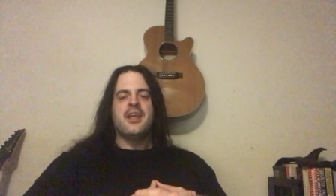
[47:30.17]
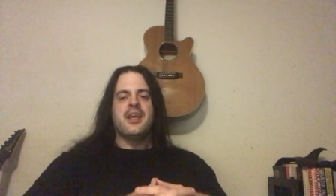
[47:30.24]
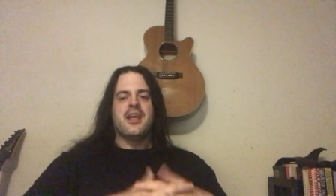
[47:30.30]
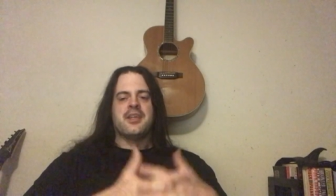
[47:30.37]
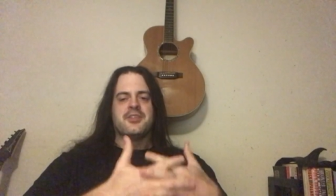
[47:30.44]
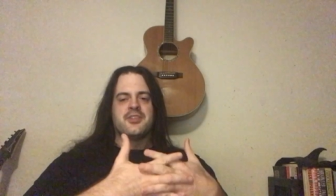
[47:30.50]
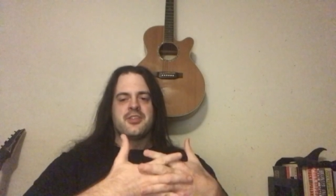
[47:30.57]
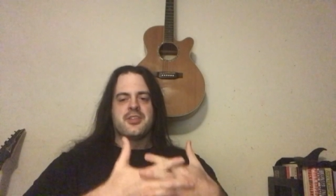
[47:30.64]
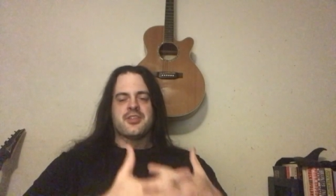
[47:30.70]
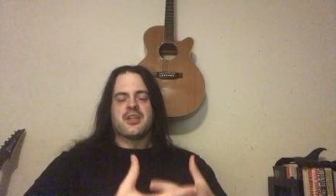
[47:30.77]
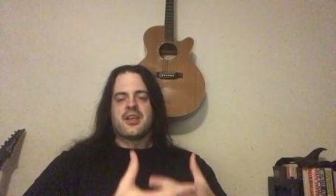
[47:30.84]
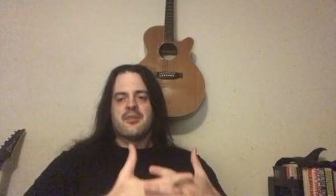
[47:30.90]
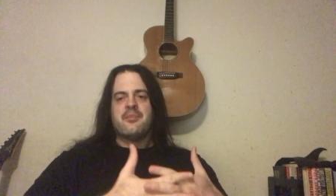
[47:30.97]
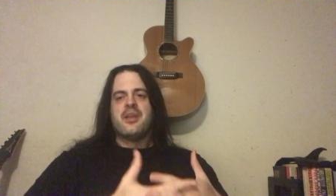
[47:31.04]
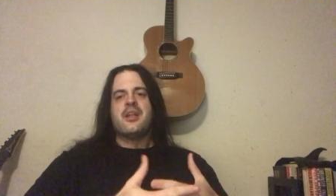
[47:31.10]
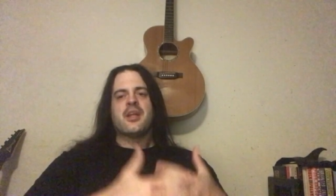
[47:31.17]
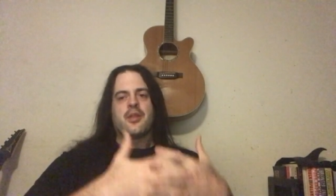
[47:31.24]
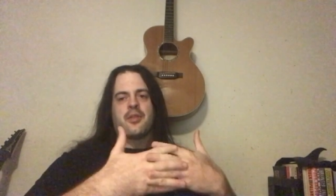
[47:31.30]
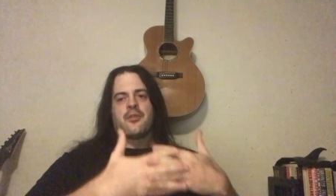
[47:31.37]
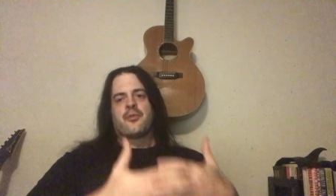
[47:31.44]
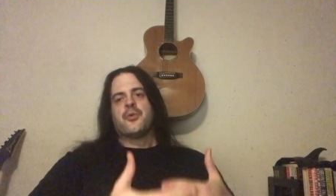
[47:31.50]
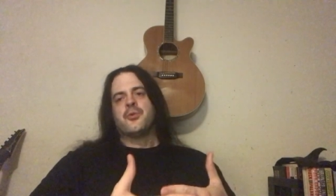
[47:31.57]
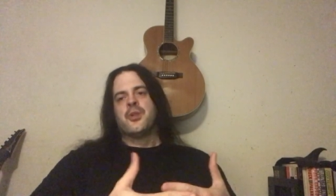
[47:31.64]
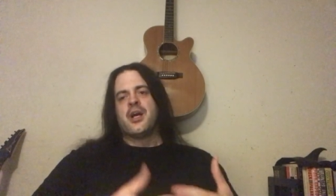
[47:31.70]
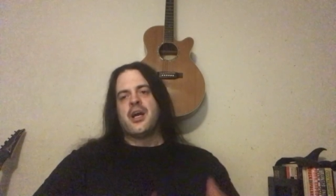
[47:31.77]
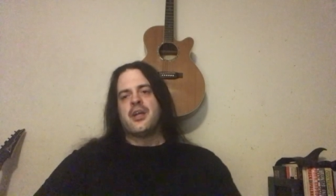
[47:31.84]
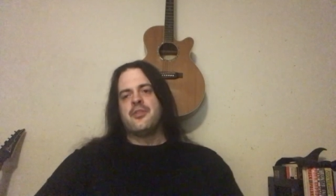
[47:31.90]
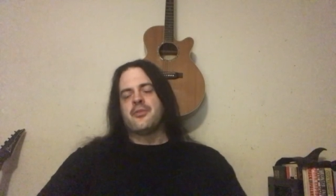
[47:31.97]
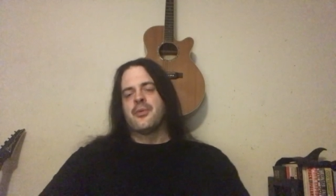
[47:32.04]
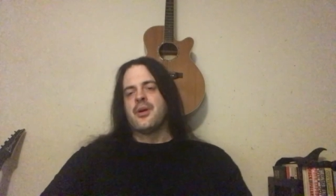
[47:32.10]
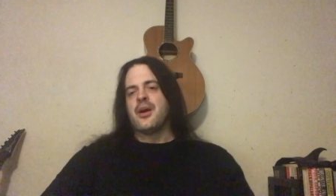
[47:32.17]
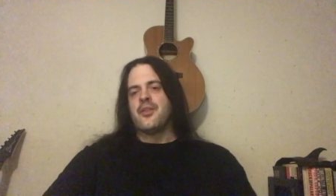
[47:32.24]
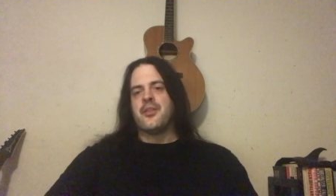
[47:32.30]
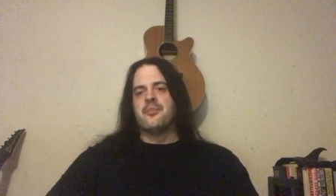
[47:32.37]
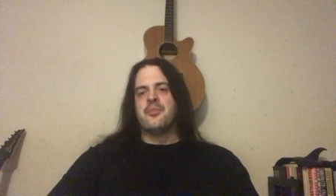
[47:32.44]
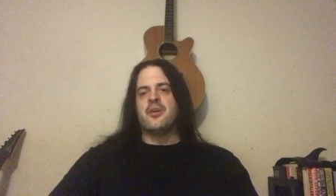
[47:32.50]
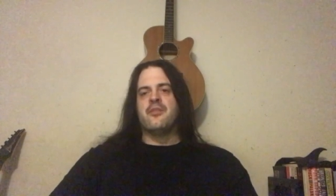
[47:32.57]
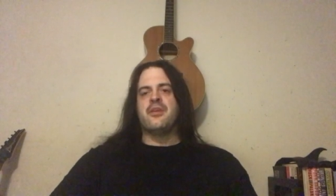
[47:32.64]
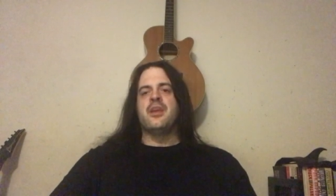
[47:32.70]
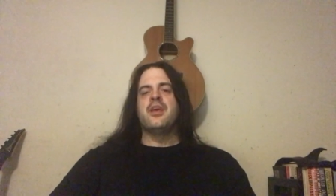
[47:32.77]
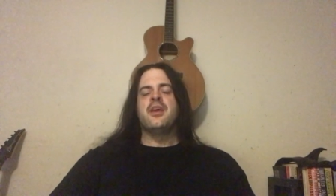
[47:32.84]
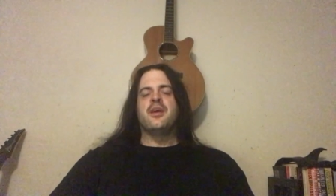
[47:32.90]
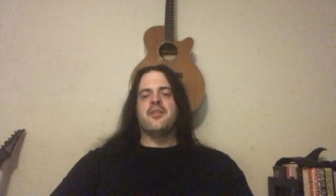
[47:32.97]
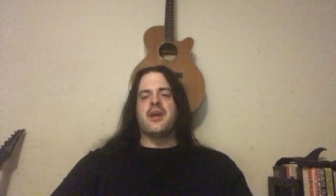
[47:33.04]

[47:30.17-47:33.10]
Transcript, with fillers: It's just a comedic through line throughout the movie.